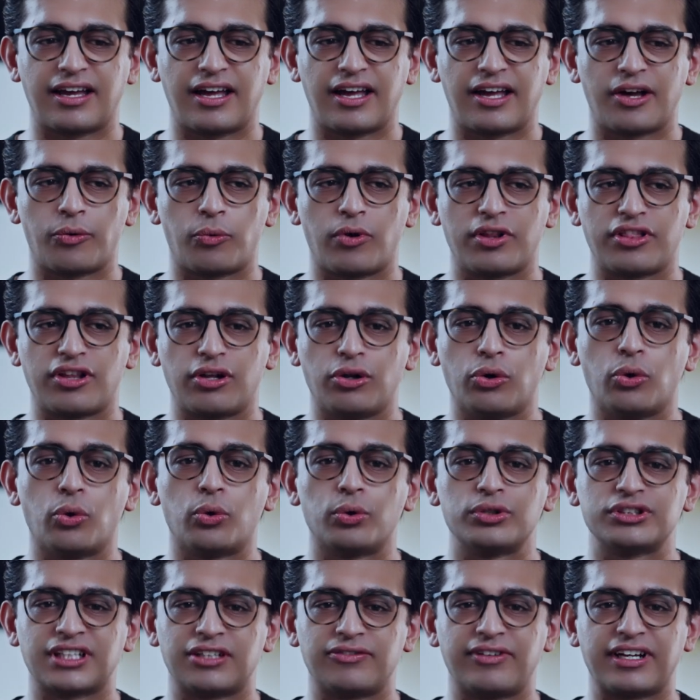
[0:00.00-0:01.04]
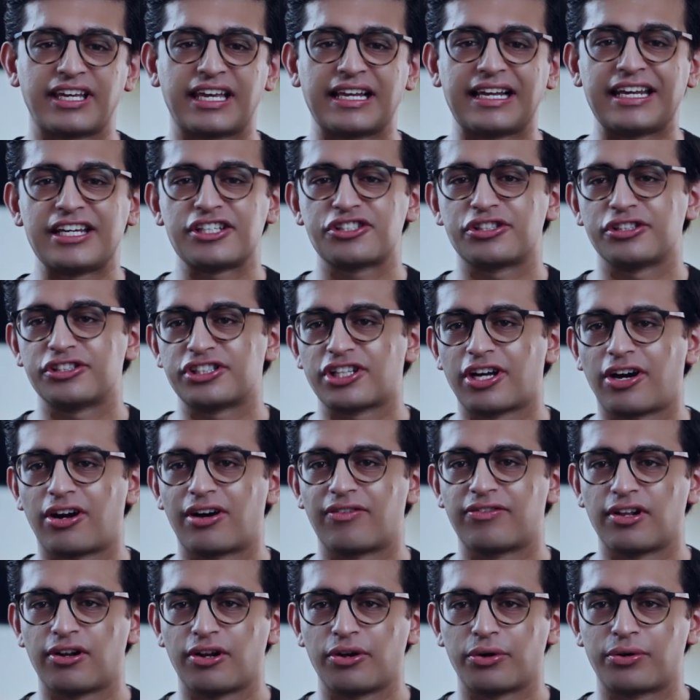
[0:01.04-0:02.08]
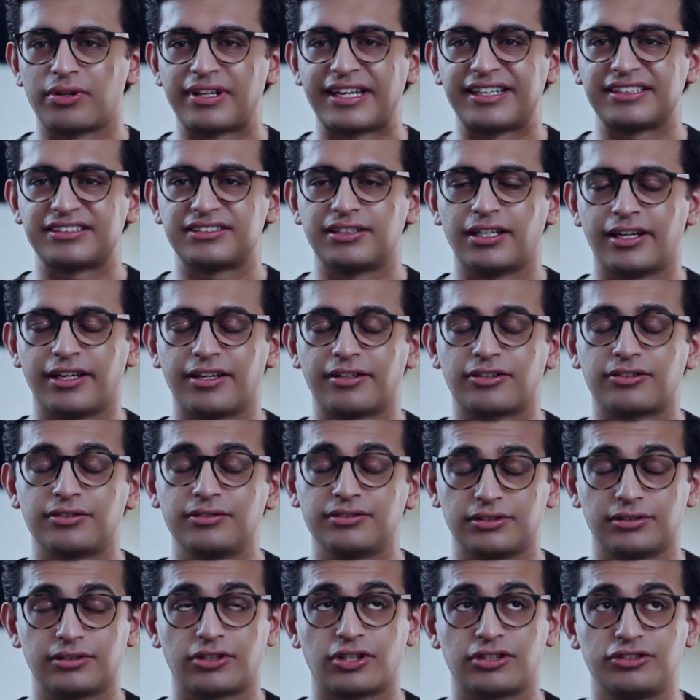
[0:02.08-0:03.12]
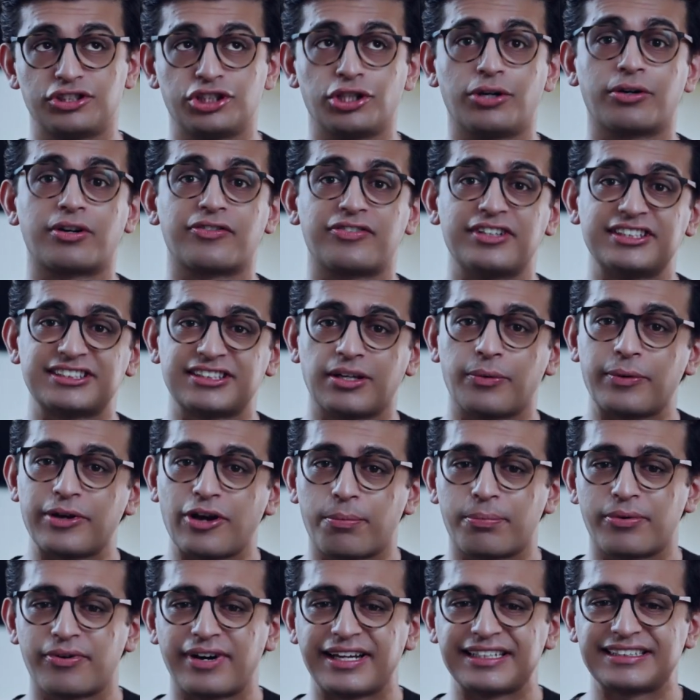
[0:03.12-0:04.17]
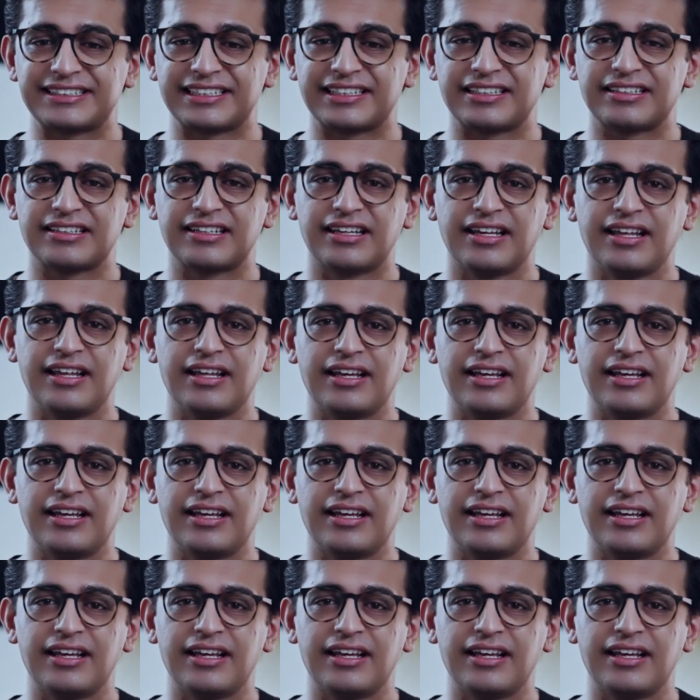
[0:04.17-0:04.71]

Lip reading: what the laws and regulations are of the local geographies that we operate in,